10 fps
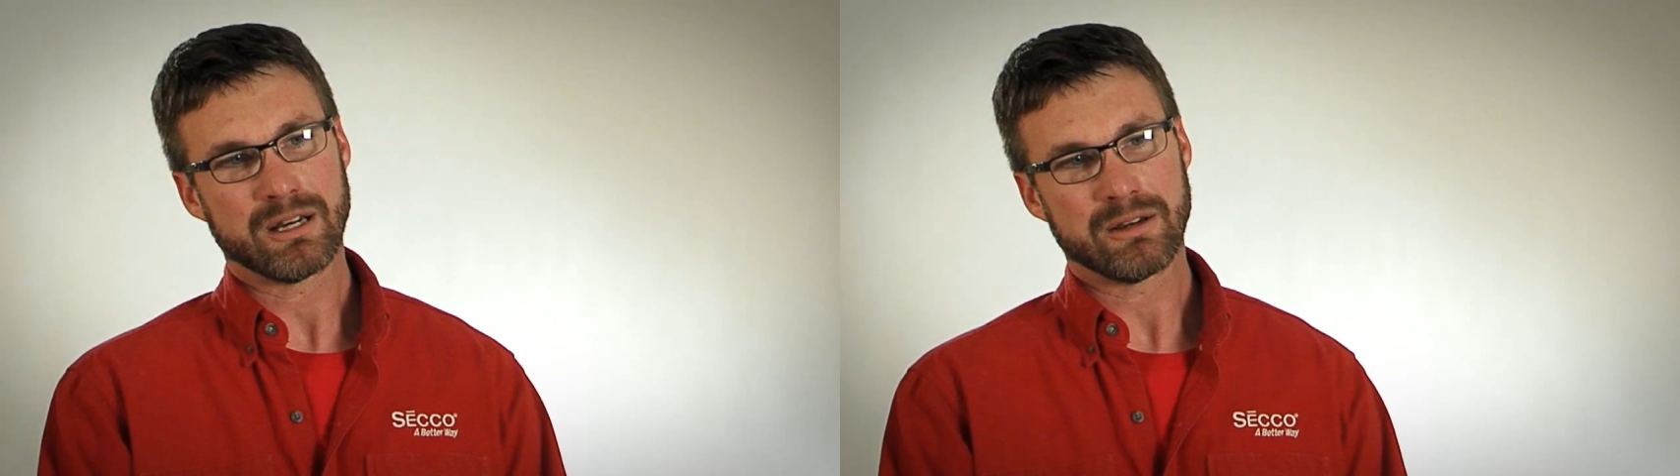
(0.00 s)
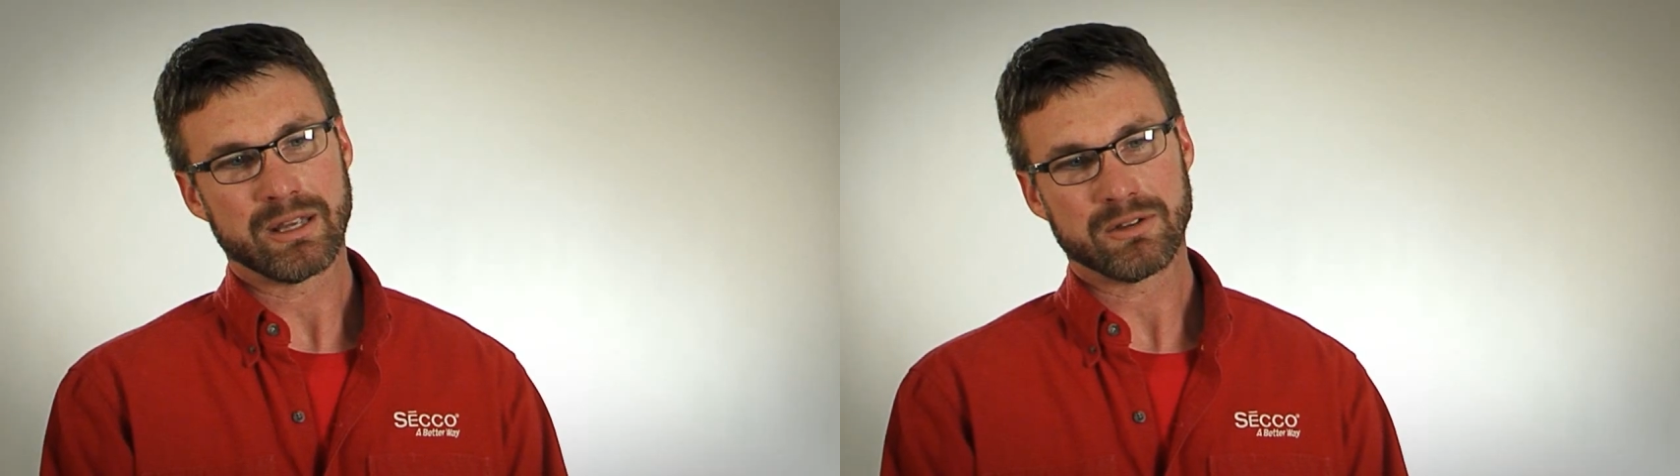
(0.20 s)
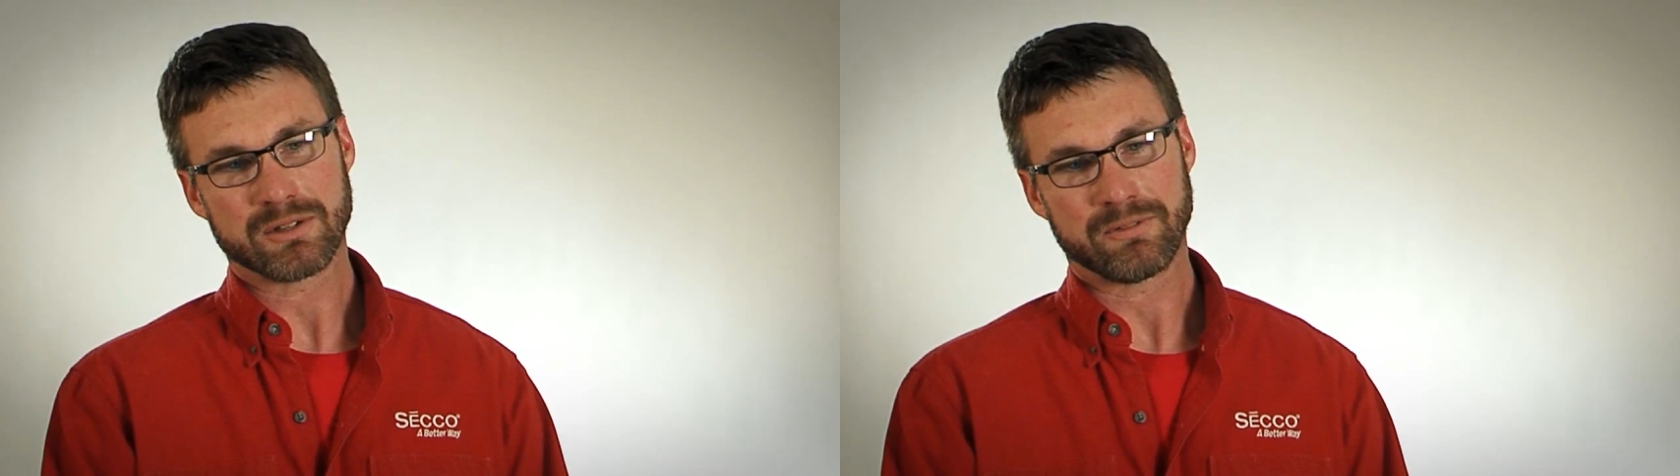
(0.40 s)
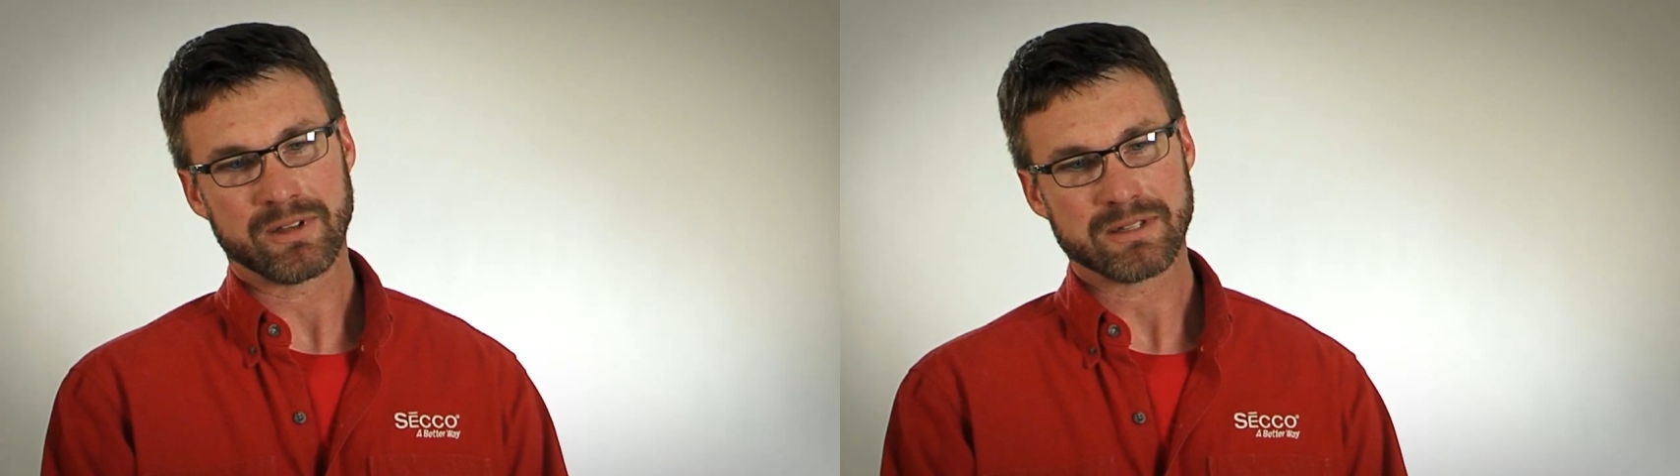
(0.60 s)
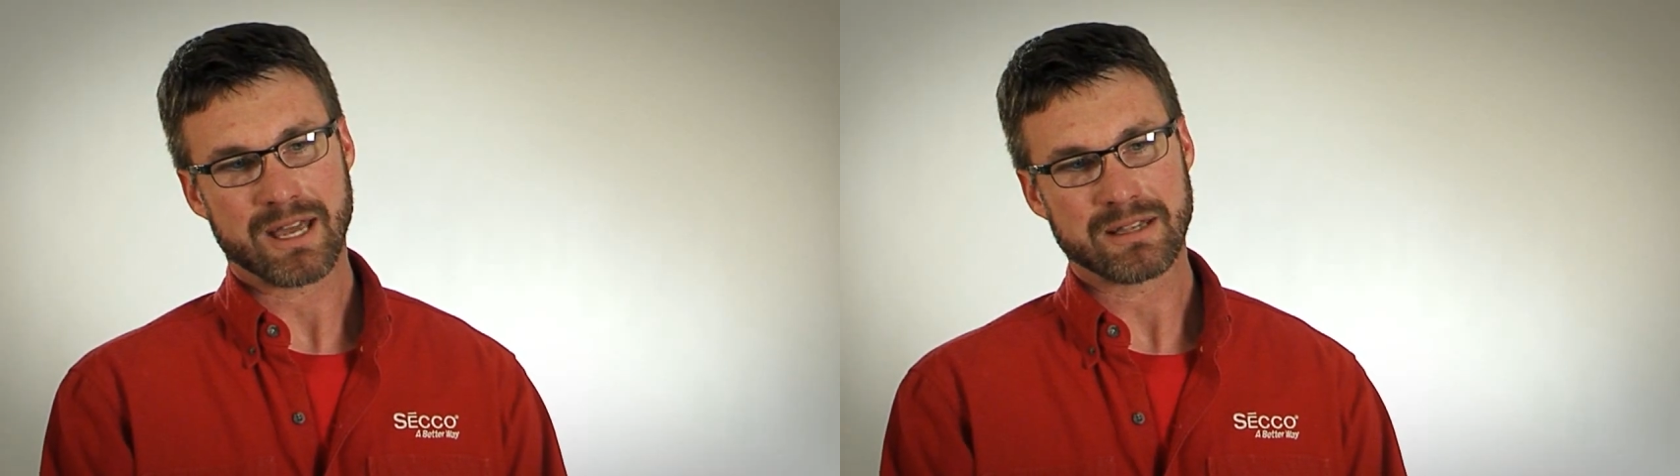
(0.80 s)
Yeah, it was a
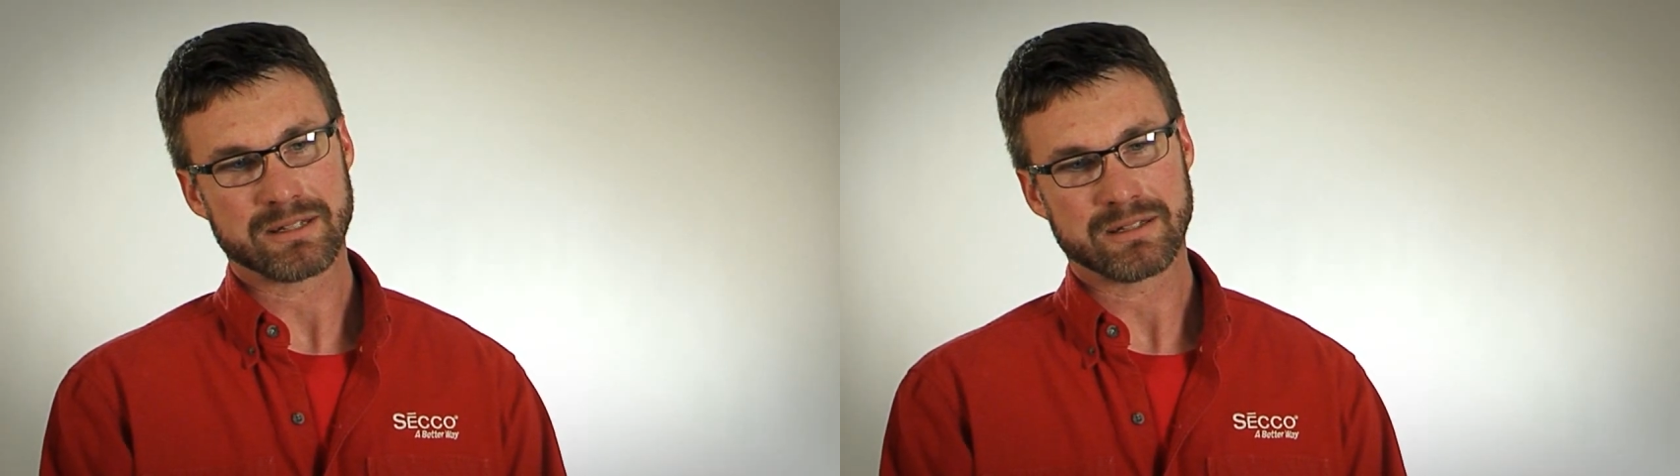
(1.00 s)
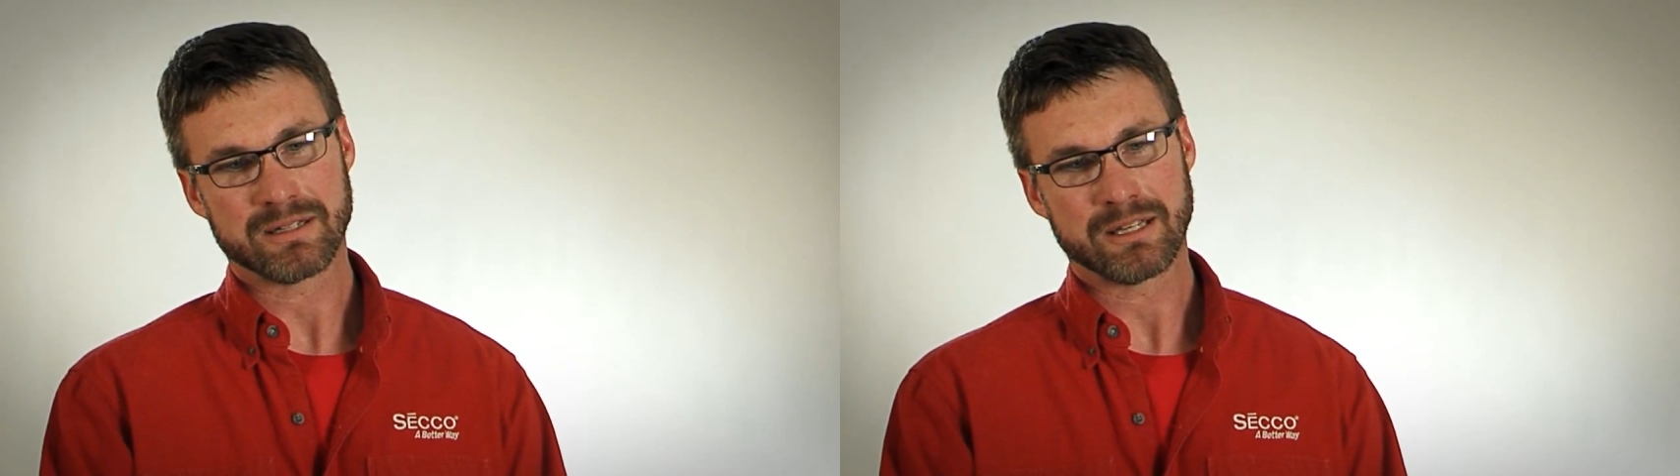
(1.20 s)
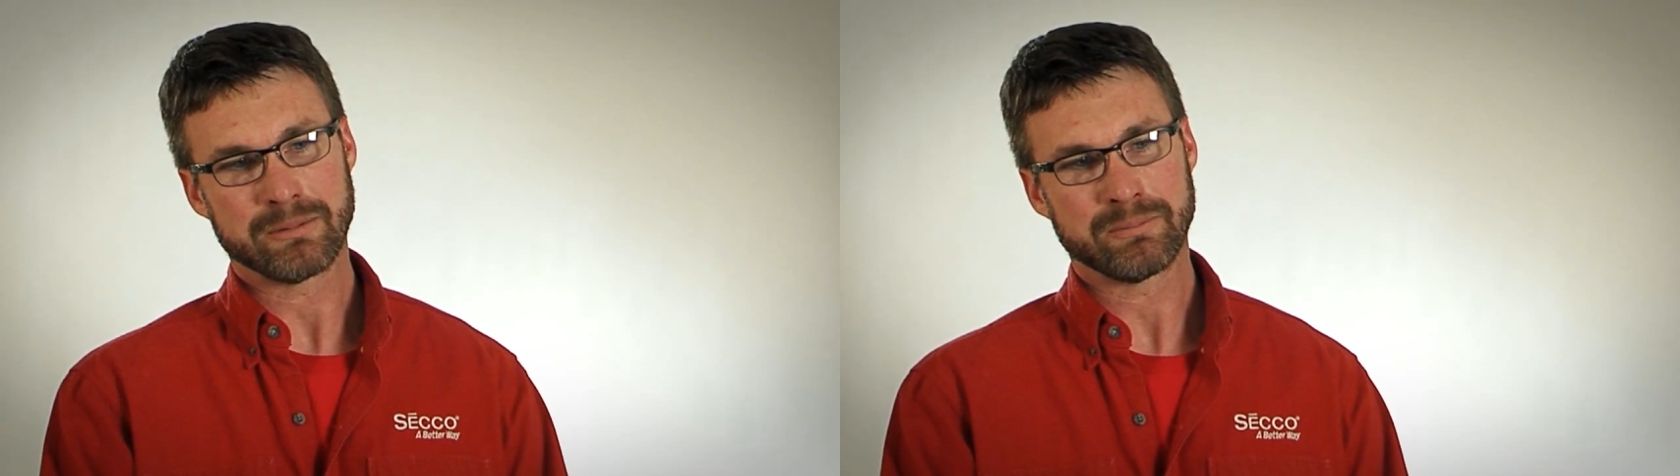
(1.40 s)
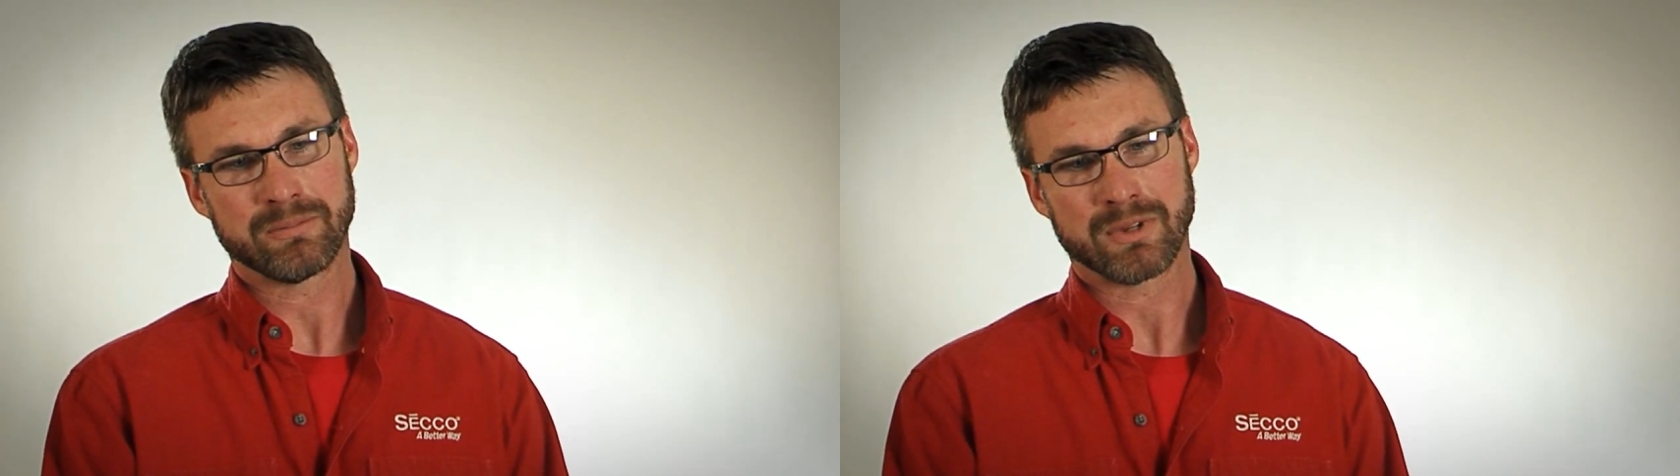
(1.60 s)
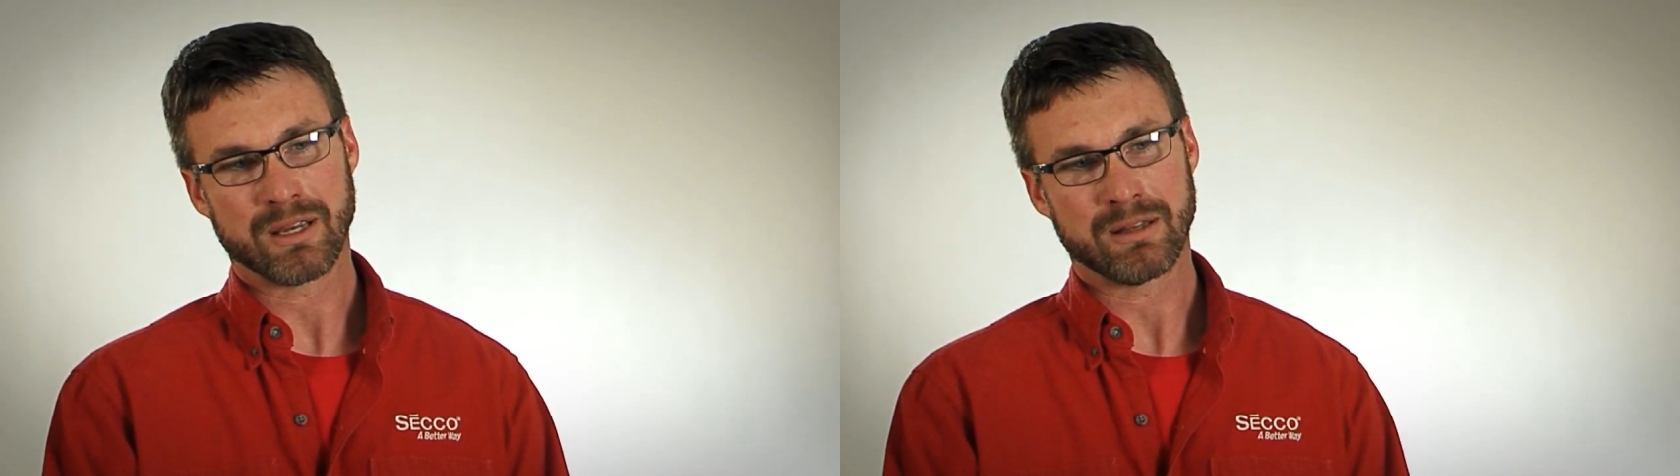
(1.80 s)
fantastic team.
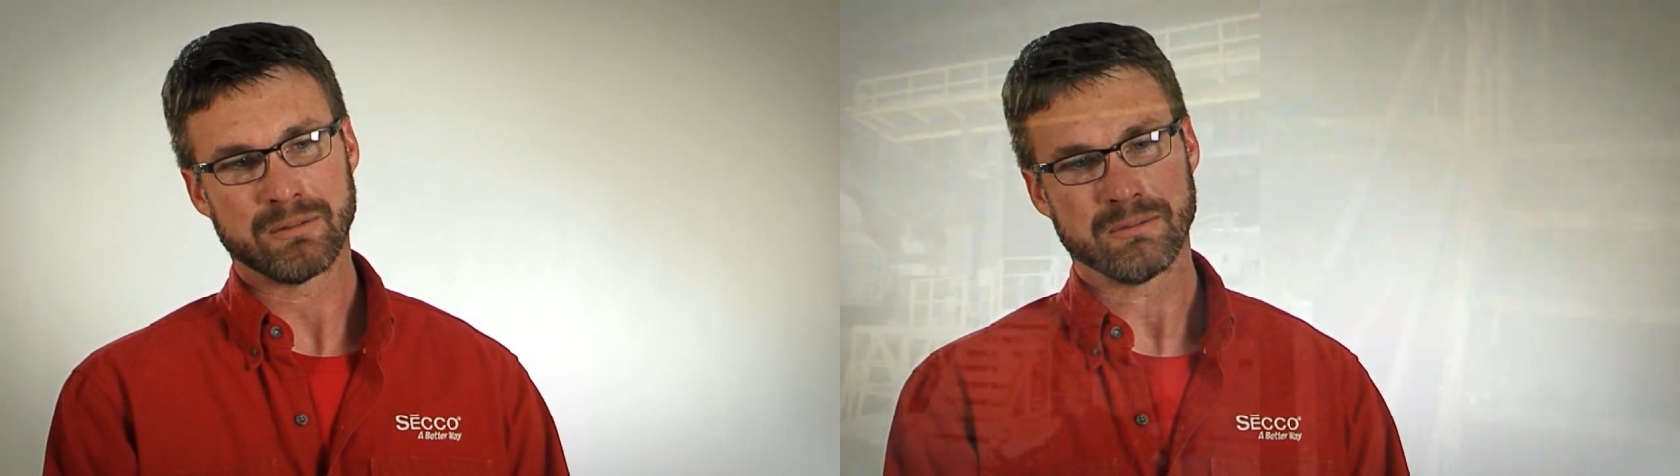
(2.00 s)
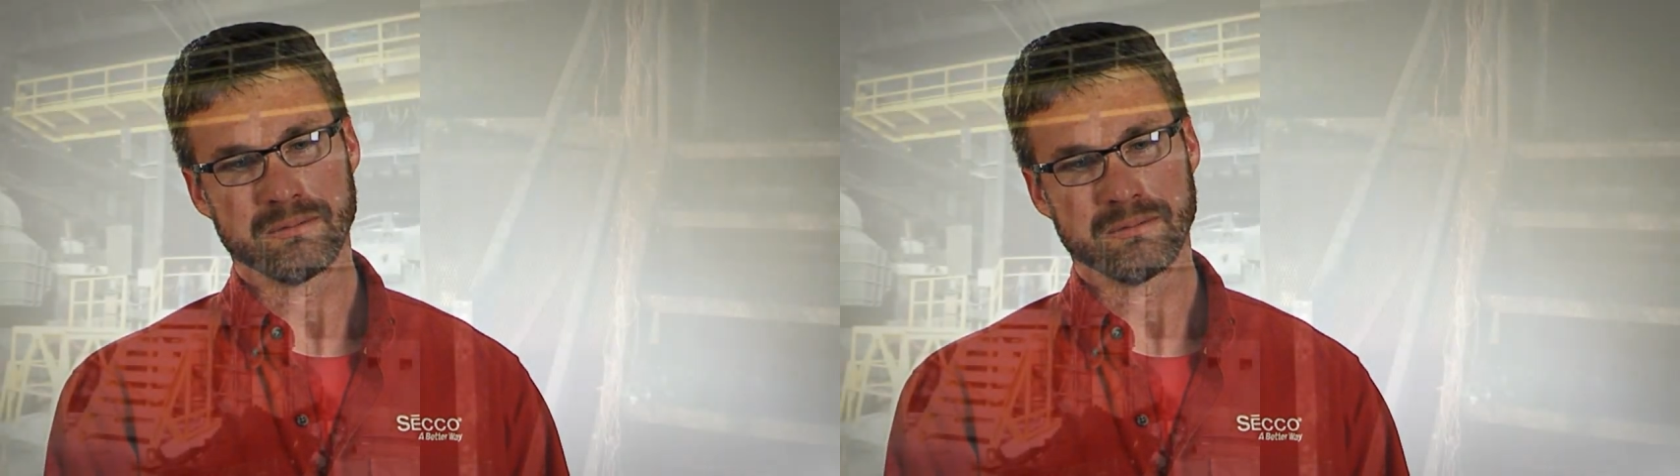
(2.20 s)
I